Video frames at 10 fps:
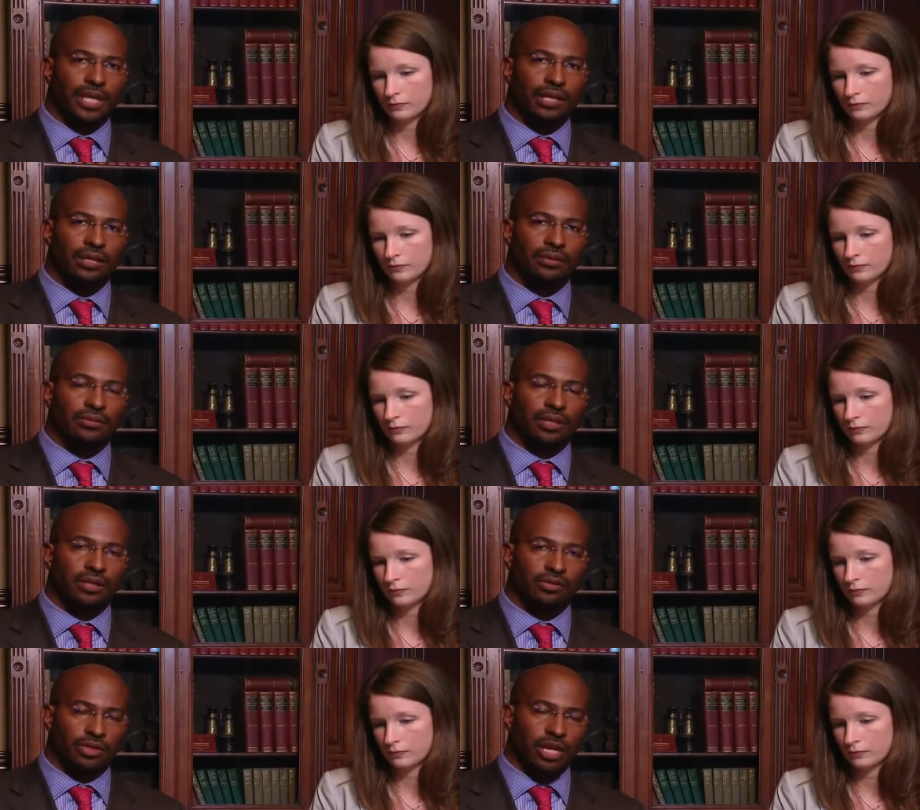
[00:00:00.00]
Speaker 1: uh, you
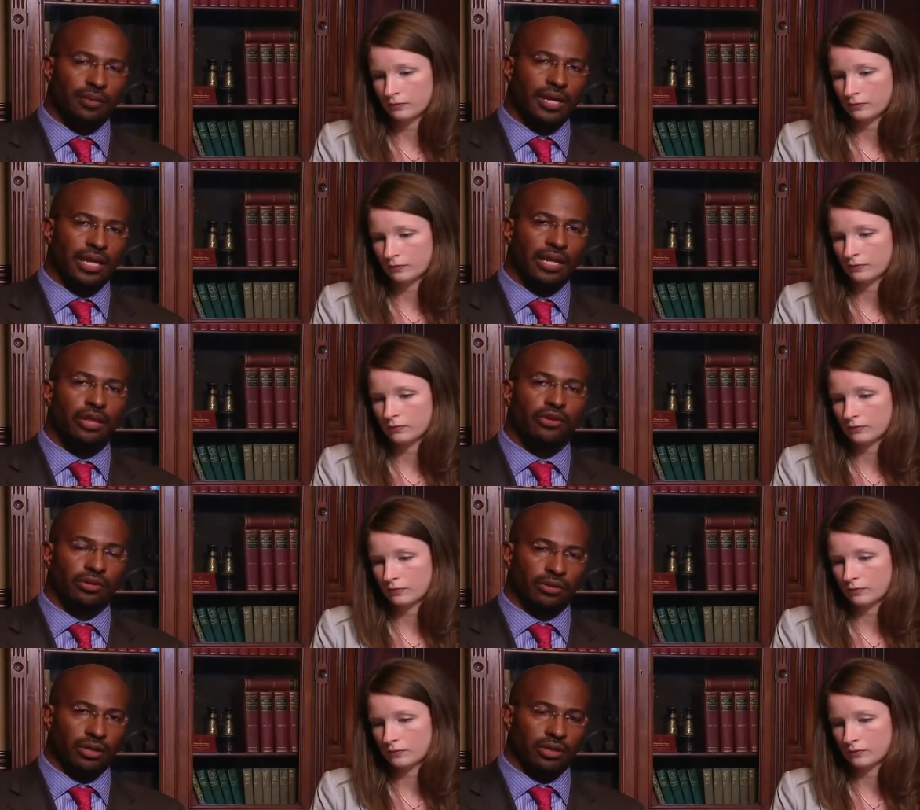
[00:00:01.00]
know, to talk about
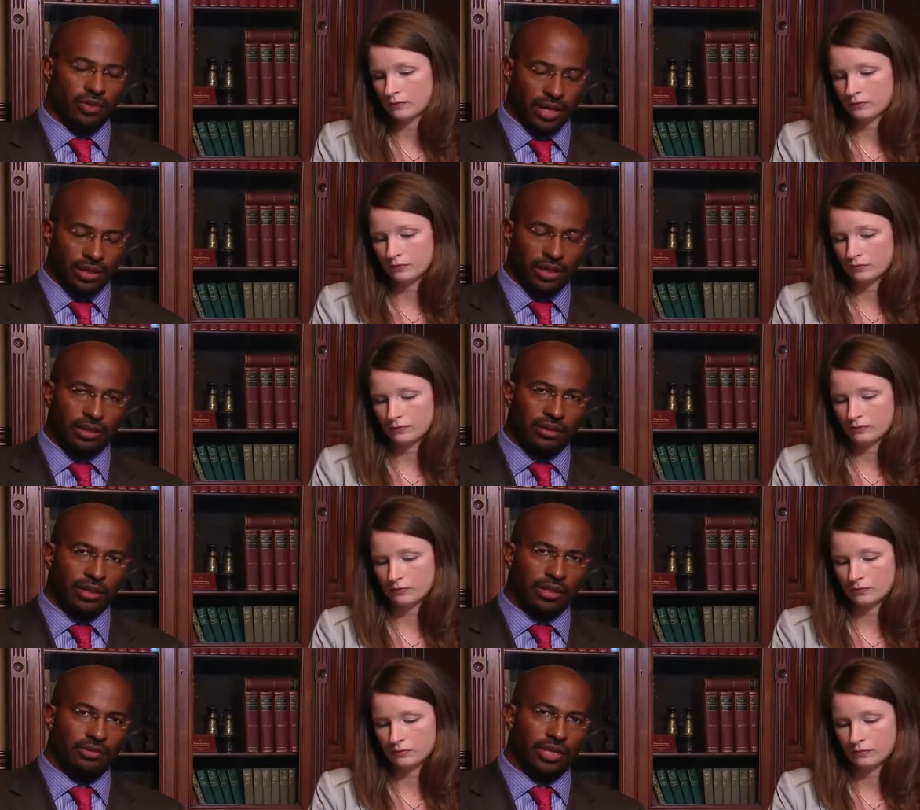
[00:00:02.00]
another great uh,
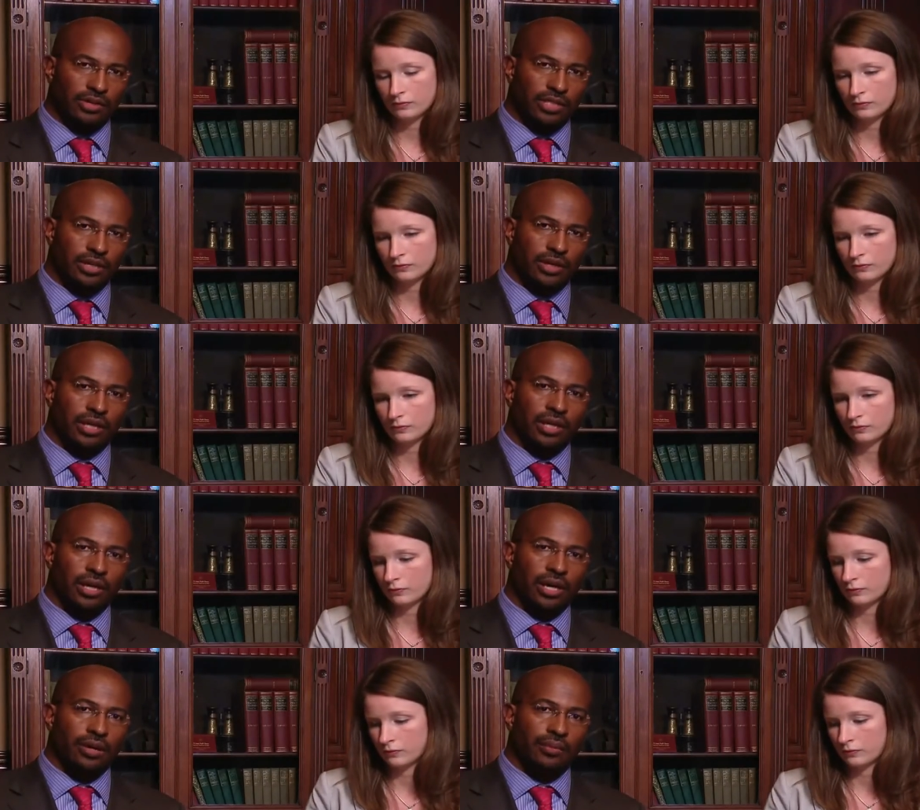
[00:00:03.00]
uh secretary,
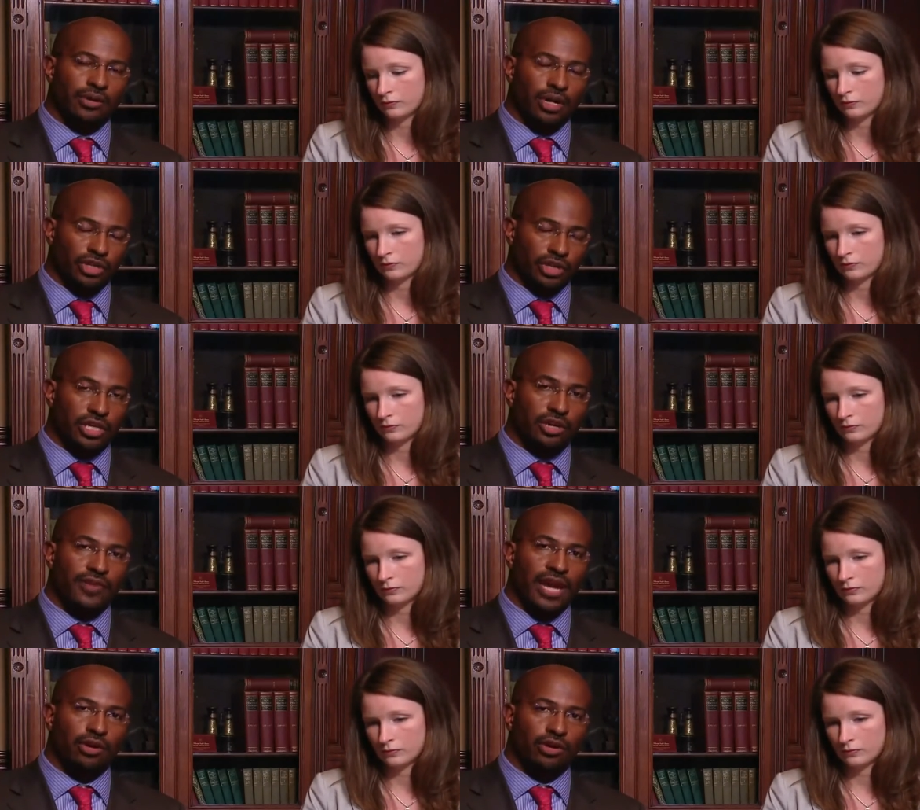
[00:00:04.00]
um, our Secretary of
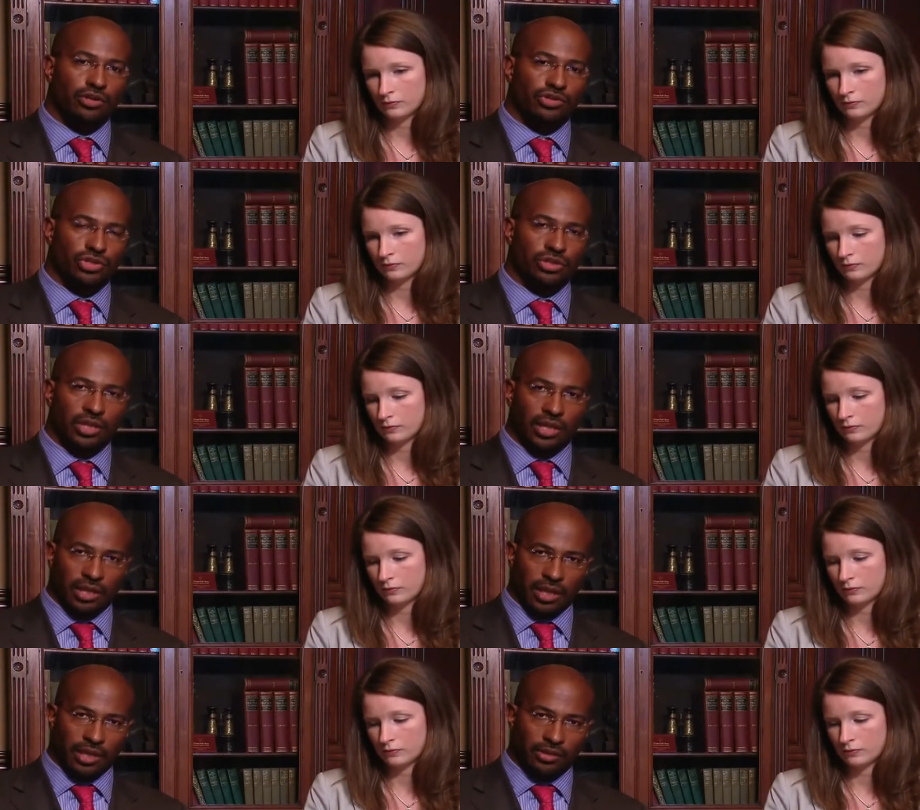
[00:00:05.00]
Agriculture
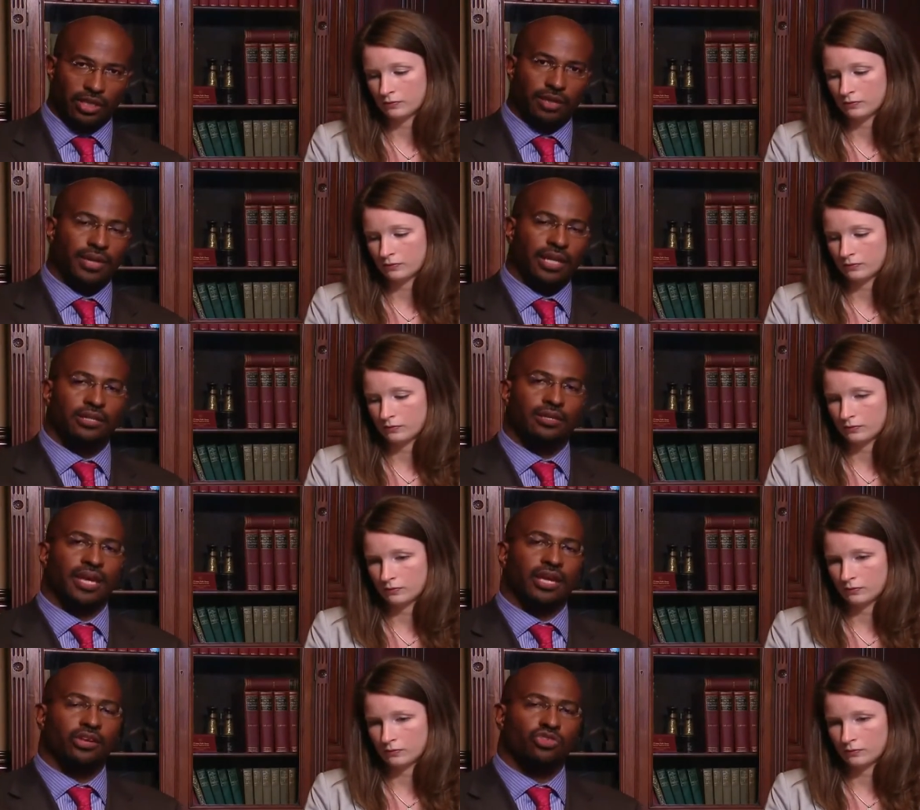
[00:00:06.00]
is committed to
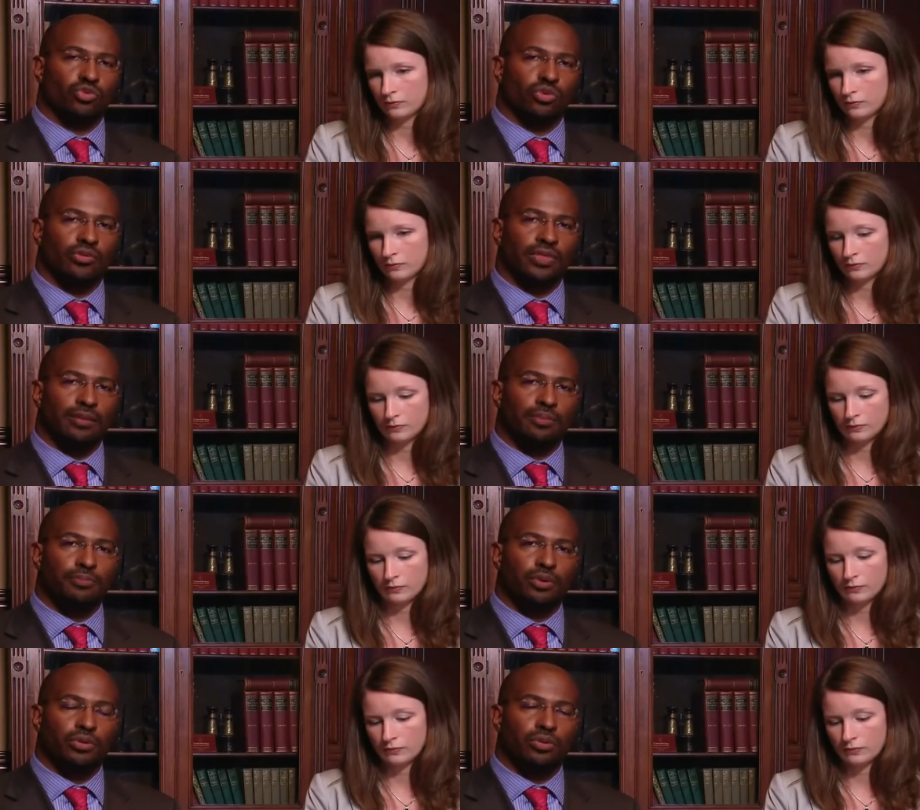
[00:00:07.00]
making sure that
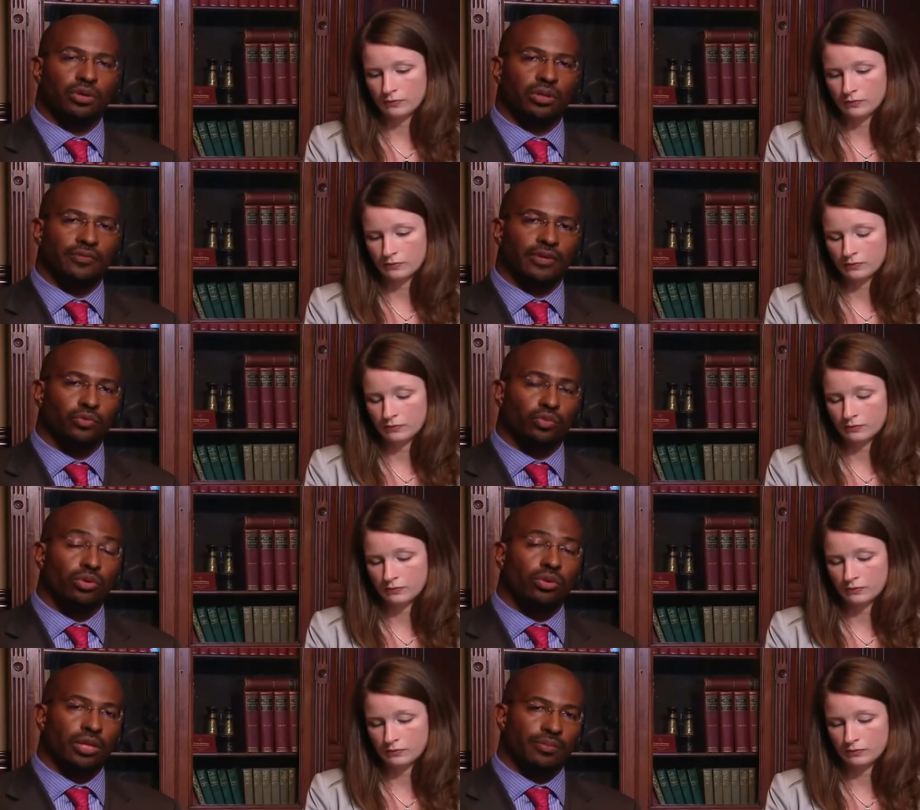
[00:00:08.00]
people who are living in
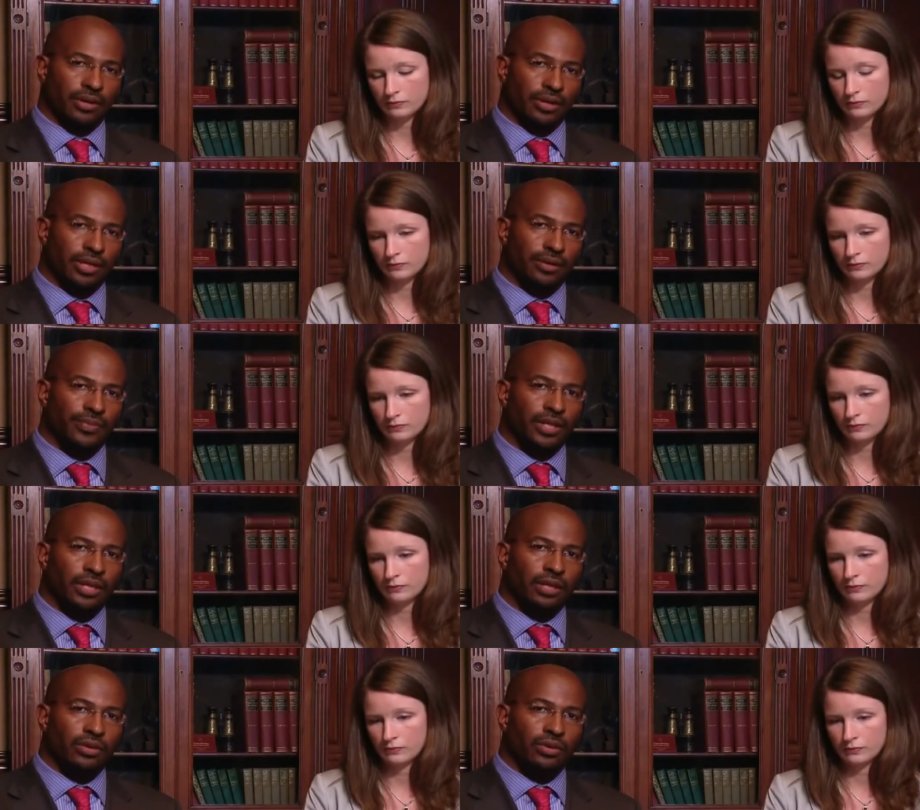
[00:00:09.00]
rural America,
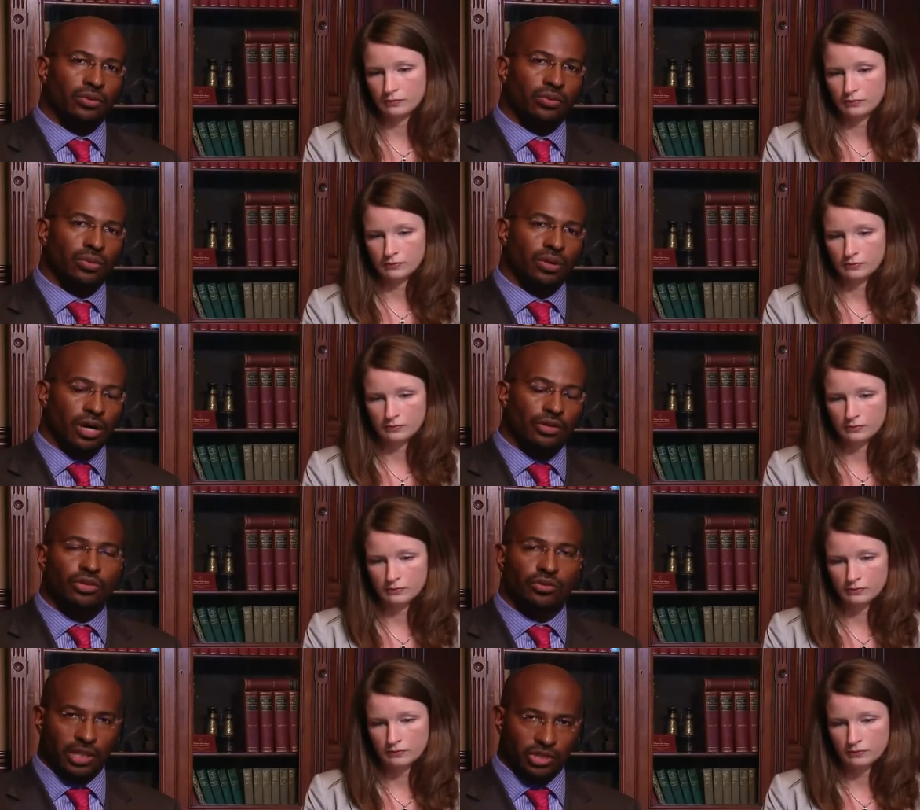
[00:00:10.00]
who
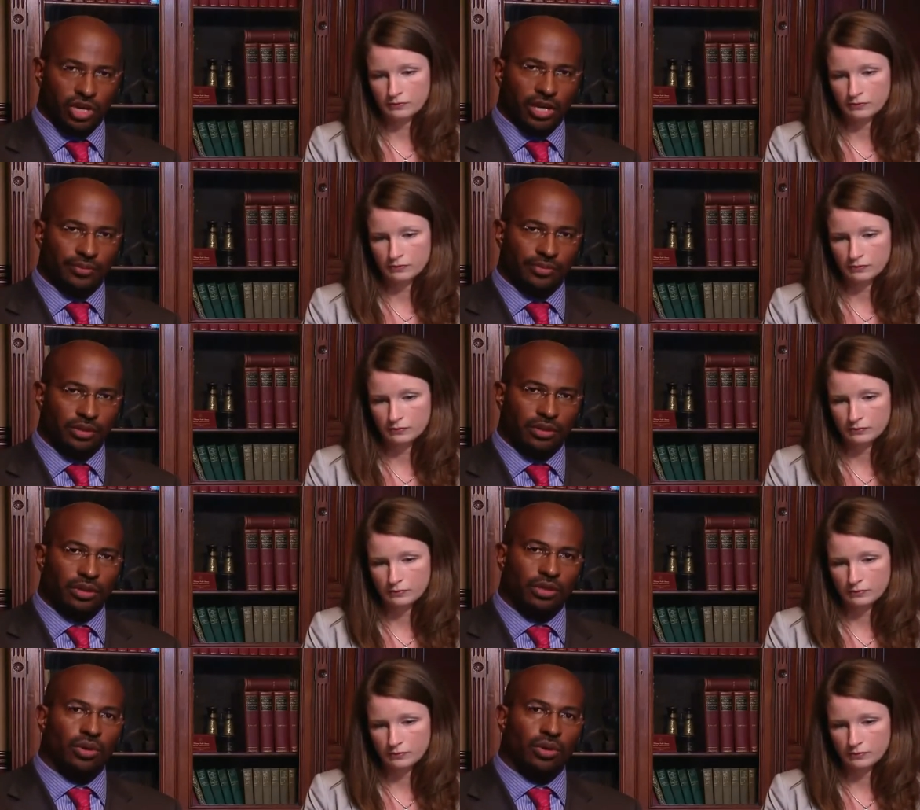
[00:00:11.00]
also need jobs, who